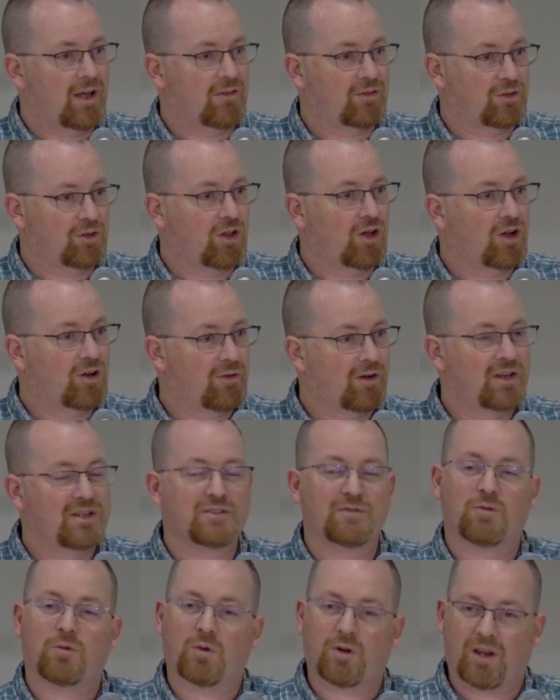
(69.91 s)
The
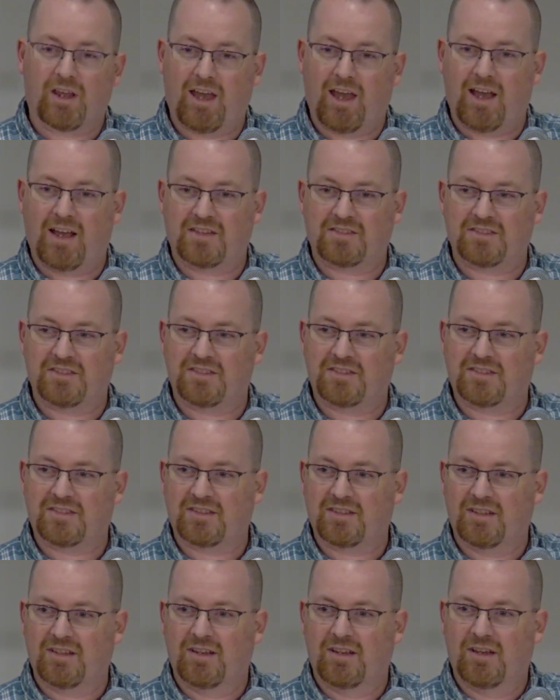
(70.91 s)
long-range forecast is
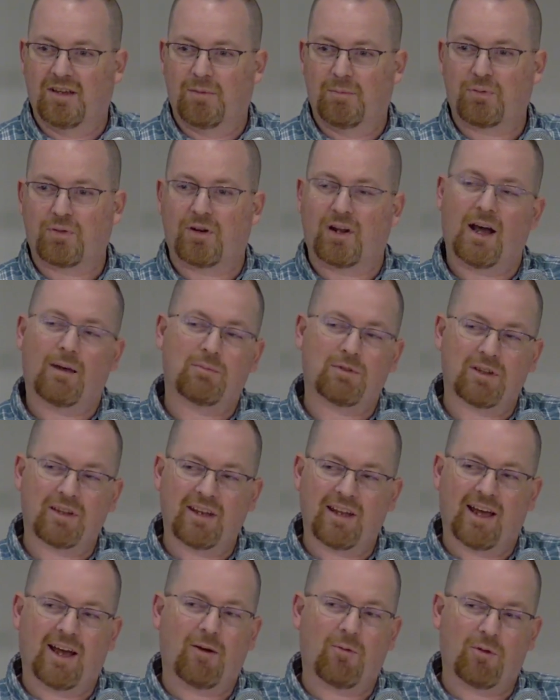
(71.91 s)
probably
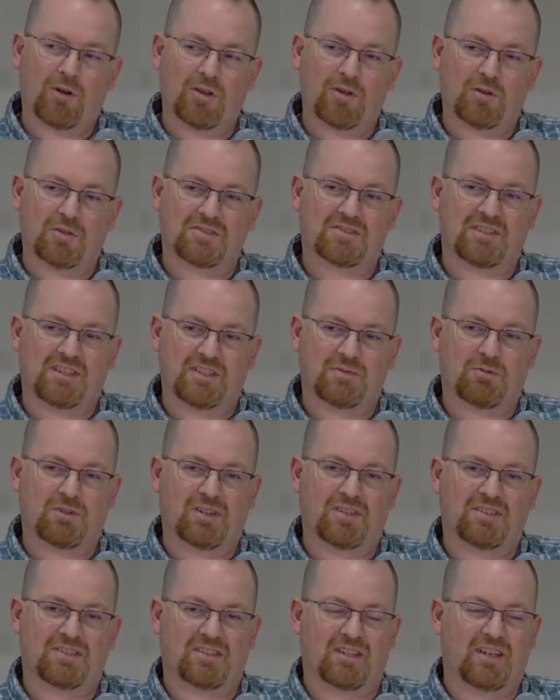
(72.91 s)
not one of those things we're
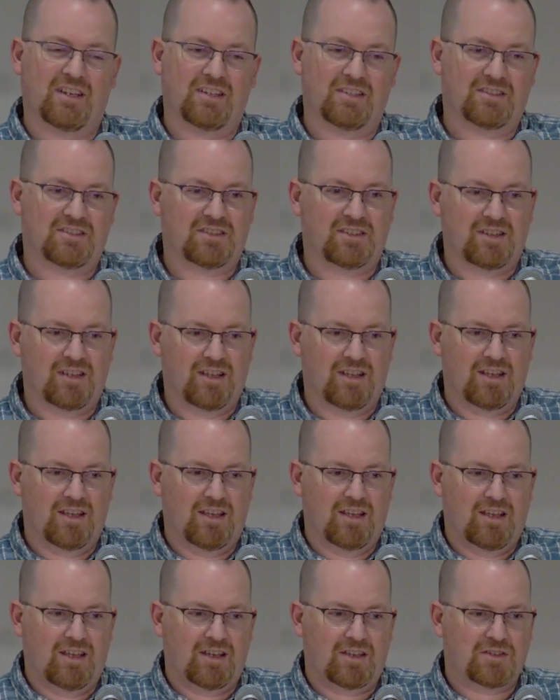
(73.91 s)
going to say is
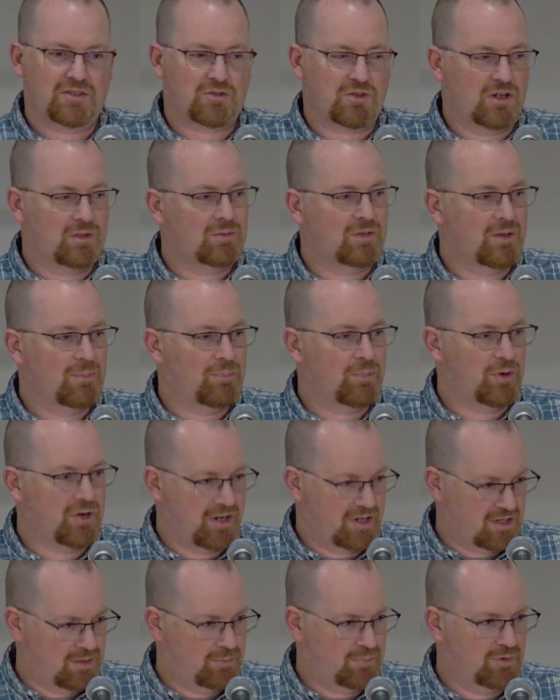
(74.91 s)
extremely
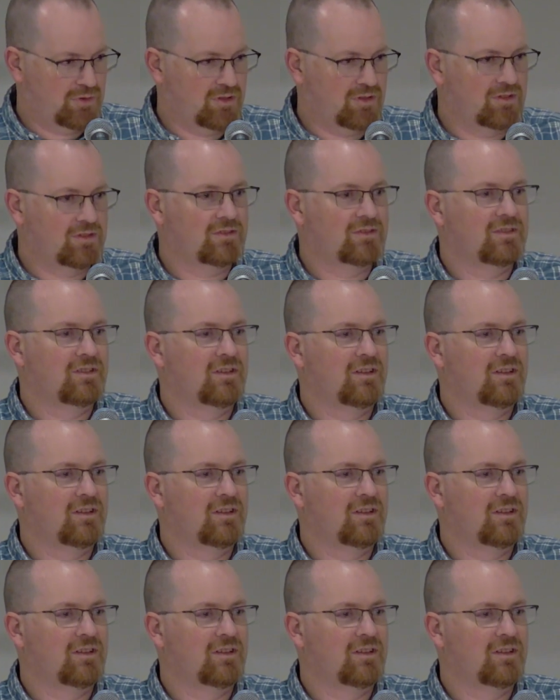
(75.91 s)
predictable,